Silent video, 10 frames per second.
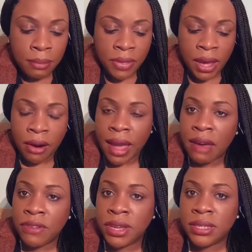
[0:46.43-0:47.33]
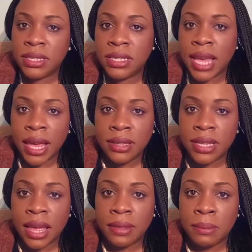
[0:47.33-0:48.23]
They are having sales
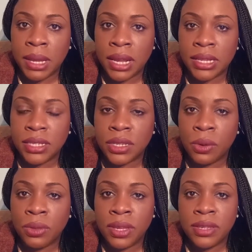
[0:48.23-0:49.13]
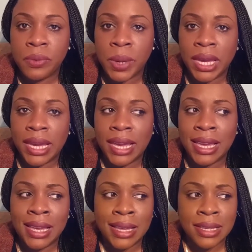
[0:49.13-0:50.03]
at the minute, so this wig
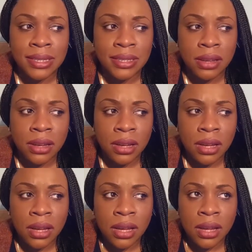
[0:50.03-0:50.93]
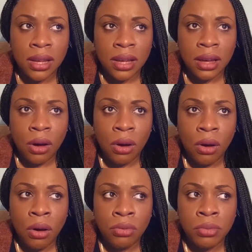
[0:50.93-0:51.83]
is
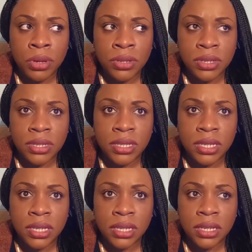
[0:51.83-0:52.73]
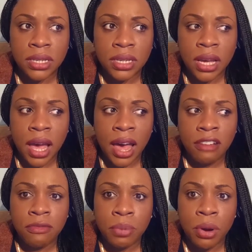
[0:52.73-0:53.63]
almost
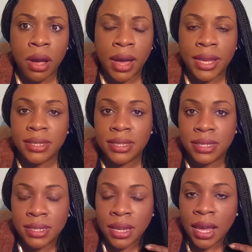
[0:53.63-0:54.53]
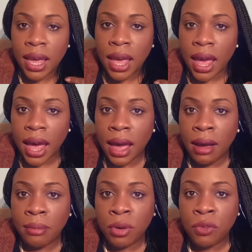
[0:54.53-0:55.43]
half price
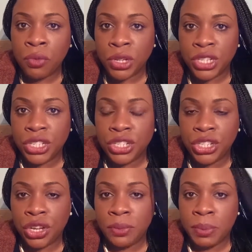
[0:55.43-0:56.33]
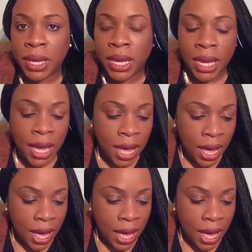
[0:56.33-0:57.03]
of what it should be.